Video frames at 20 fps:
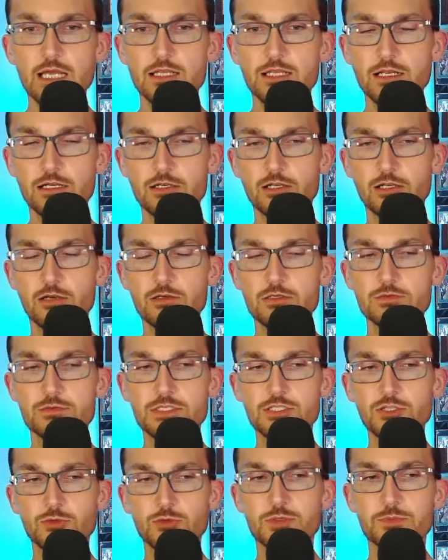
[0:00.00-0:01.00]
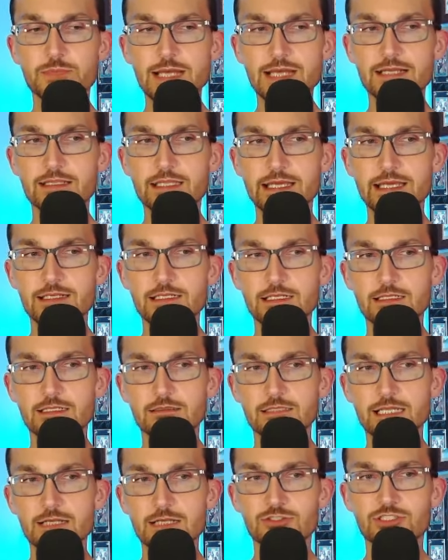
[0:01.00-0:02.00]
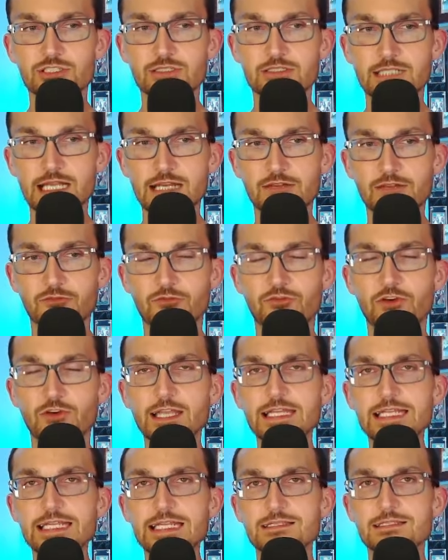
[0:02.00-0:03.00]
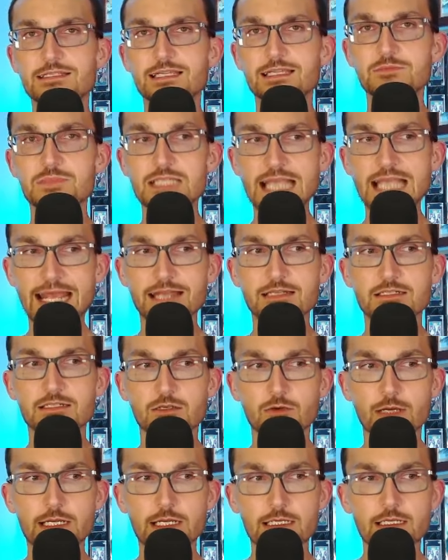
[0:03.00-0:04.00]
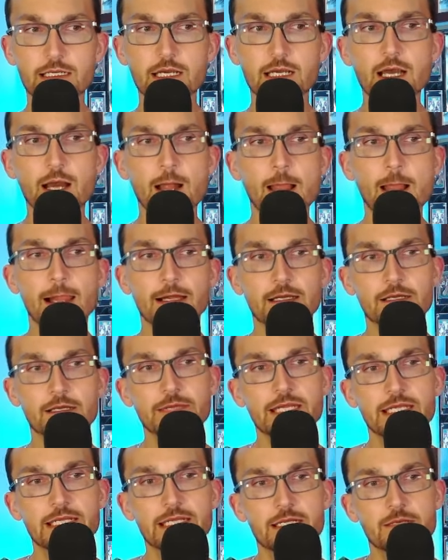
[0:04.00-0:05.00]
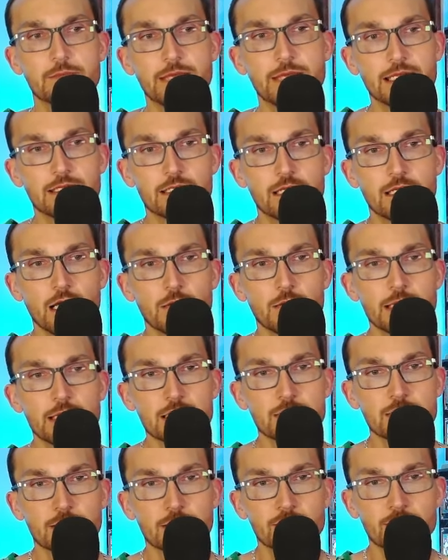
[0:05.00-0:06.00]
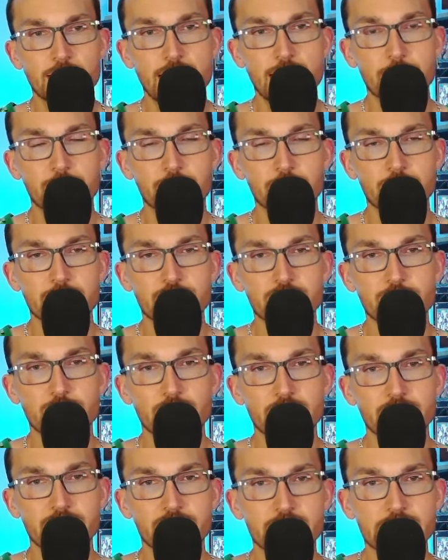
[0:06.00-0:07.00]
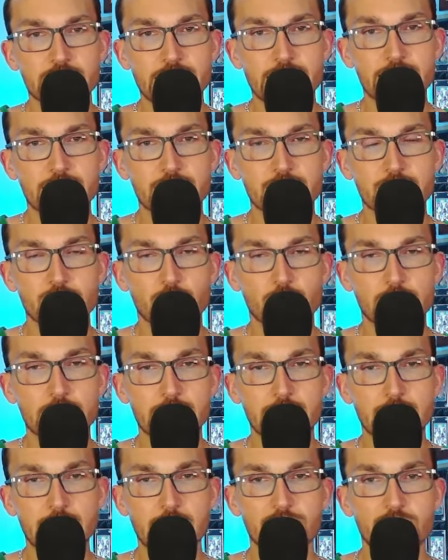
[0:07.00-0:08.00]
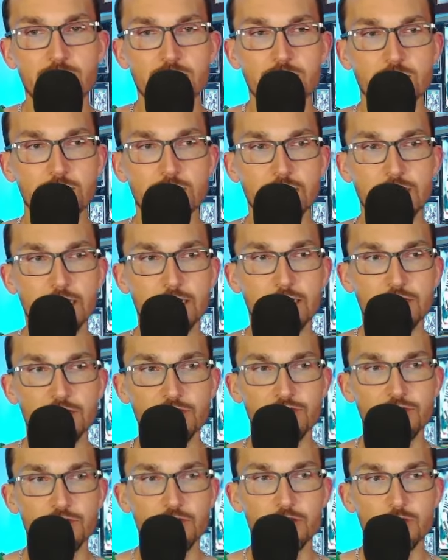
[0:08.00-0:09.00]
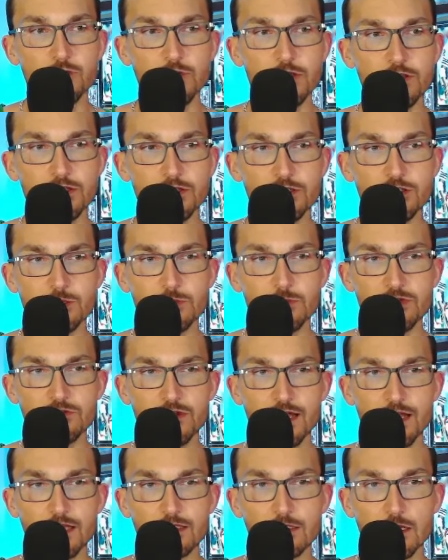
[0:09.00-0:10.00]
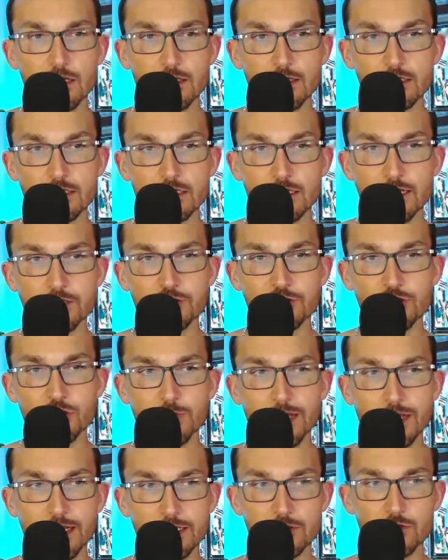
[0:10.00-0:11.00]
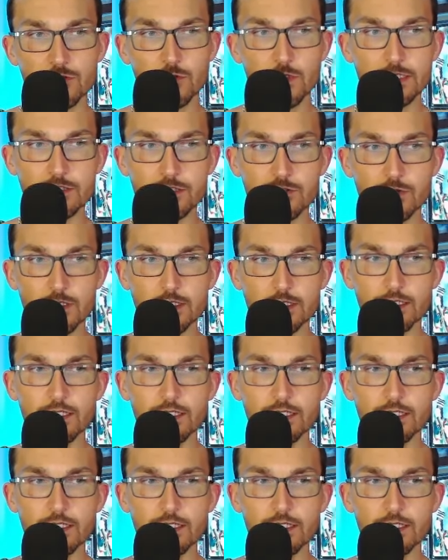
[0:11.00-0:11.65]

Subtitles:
No, it was stupid back then, and now it's just kind of funny and seems antiquated. A comedian made the comments about the rapper she briefly dated in 2011 during an interview with Jimmy Fallon on The Tonight Show back in 2020.